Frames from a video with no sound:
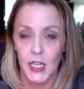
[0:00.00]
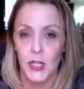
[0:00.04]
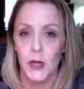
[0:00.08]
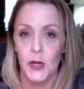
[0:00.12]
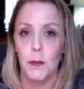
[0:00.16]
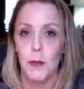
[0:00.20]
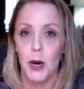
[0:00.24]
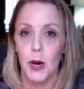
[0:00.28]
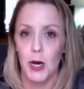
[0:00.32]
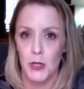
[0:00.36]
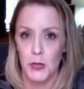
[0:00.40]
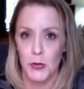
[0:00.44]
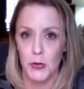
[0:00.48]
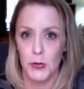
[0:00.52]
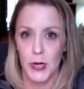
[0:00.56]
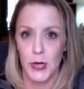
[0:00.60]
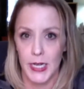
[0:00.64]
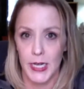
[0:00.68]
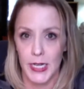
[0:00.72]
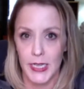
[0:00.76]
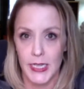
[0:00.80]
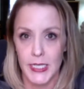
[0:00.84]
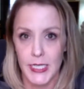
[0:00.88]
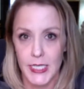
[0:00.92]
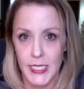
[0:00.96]

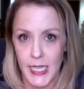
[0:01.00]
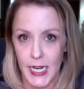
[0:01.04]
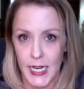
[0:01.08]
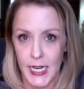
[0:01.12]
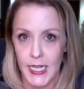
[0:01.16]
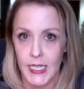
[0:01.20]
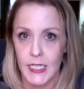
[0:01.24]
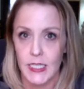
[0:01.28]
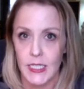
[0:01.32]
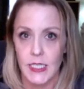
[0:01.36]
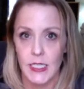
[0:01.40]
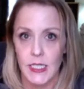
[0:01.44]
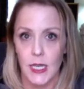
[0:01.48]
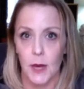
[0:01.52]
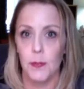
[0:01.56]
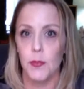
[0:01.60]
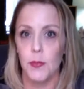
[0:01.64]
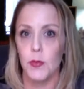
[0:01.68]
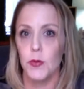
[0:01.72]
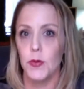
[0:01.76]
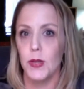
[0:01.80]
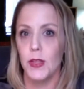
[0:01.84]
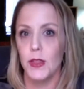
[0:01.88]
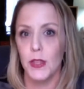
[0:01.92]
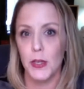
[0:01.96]
moderating the settings,
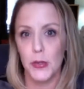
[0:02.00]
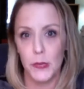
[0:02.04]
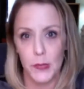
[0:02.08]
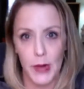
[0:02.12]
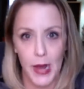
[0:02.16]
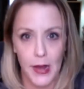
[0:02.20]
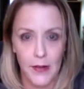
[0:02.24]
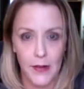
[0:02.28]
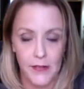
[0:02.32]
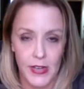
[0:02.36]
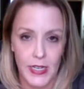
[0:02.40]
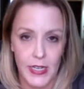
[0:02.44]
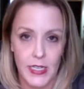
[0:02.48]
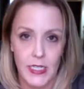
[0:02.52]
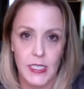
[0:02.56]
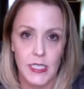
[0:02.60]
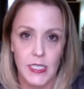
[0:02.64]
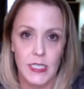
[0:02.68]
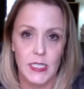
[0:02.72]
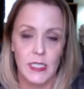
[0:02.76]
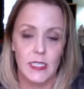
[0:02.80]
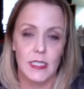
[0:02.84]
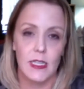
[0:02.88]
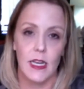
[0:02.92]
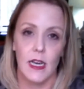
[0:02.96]
uploading the
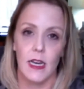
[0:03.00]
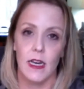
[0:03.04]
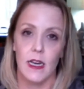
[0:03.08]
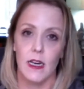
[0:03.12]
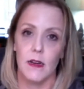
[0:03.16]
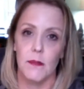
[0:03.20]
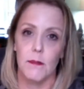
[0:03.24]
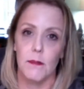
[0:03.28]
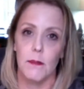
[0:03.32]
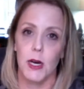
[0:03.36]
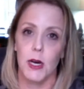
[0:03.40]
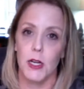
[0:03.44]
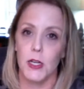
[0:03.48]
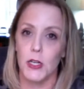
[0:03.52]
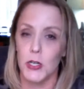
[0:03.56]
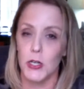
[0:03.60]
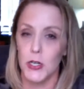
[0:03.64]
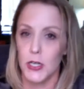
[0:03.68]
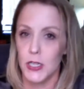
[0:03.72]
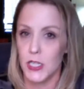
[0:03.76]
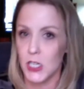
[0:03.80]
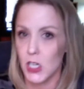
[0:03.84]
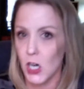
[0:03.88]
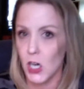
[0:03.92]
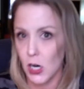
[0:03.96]
graphics,
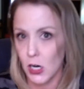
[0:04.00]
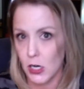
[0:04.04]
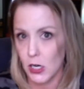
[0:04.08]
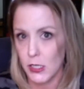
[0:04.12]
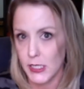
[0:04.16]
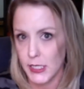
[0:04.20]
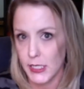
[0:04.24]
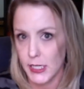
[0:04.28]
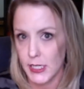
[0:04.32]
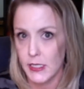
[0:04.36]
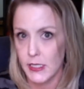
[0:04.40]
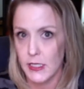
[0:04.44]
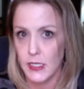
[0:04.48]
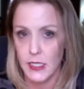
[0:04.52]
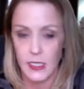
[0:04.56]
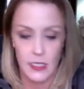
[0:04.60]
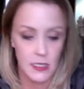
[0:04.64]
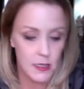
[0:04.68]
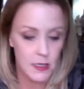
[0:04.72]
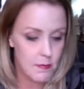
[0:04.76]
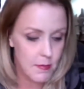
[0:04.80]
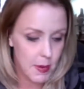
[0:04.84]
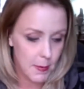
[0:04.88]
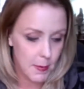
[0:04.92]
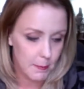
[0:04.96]
monitoring the contents
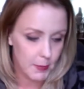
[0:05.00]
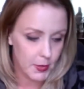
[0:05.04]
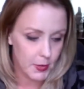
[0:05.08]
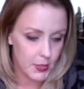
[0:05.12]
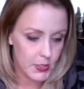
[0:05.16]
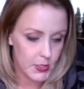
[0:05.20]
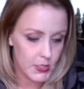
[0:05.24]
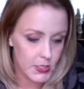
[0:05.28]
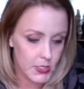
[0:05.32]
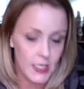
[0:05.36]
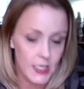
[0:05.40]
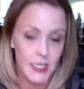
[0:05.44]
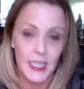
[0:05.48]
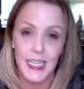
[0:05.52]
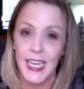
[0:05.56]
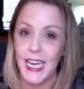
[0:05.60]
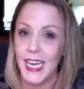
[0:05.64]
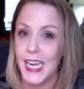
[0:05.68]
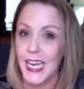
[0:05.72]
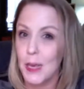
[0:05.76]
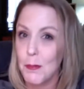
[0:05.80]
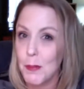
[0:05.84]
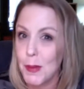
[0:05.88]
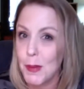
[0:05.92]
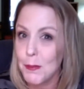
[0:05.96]
and the members, and
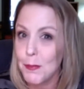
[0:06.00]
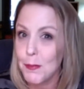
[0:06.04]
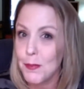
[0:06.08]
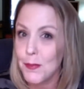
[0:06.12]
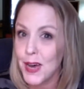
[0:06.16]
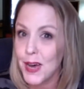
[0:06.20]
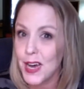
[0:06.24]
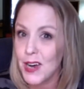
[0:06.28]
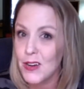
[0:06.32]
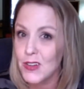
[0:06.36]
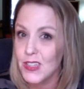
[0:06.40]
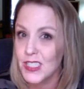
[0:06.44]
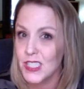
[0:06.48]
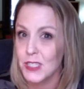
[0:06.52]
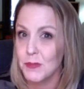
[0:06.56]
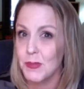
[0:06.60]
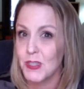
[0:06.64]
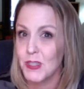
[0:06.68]
kicking people out,